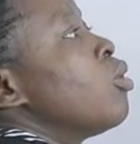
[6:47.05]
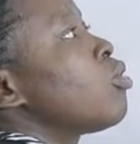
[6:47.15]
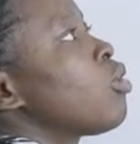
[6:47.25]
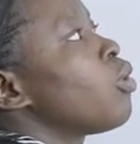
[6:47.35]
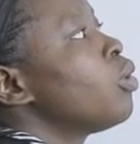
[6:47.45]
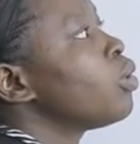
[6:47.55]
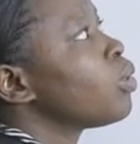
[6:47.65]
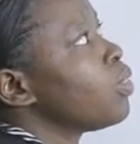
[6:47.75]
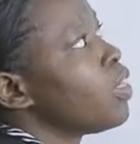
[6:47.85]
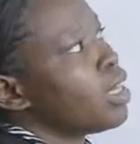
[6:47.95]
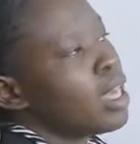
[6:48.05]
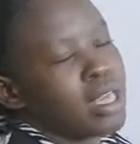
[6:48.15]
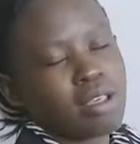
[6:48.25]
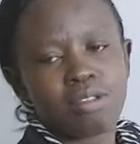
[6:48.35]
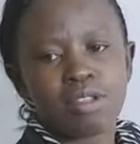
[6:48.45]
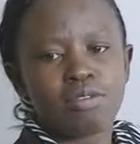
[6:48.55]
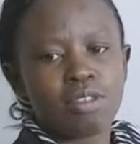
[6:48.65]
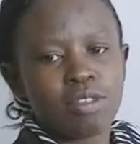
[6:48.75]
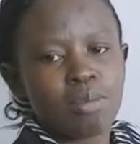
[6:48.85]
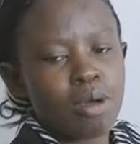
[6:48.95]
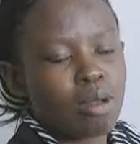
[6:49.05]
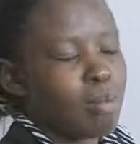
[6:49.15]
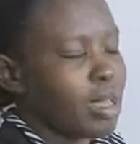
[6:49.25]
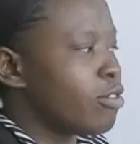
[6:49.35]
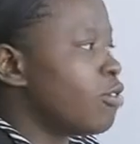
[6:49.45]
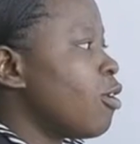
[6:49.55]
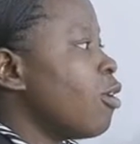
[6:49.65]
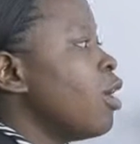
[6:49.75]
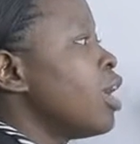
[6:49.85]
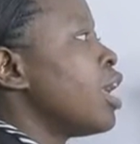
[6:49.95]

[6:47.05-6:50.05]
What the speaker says: So the year is divisible by 4,